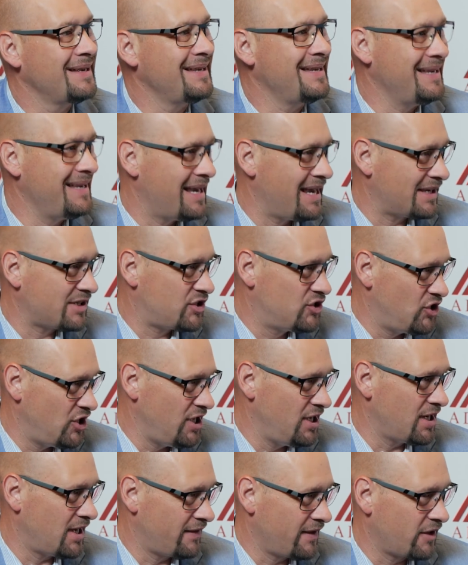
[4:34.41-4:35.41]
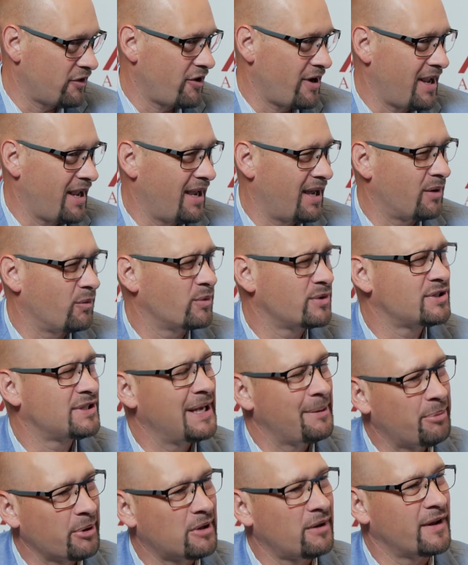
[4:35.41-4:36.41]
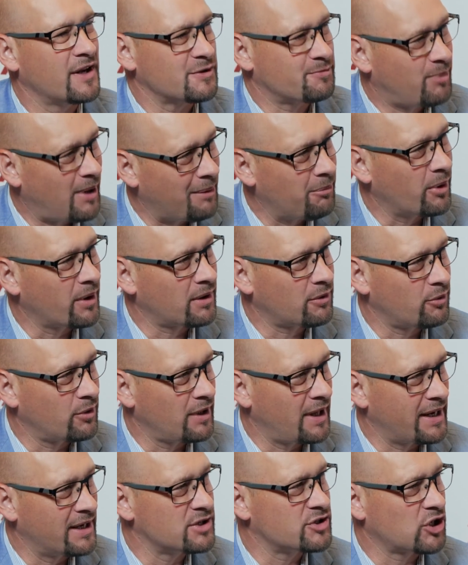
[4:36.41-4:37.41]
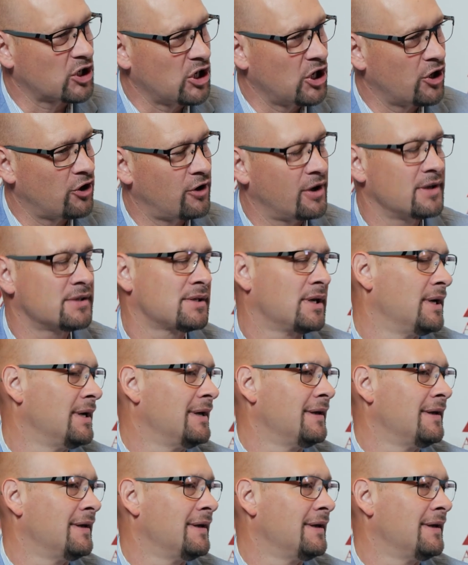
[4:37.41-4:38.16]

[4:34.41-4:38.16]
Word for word: ESG, on the other hand, typically is public related securities.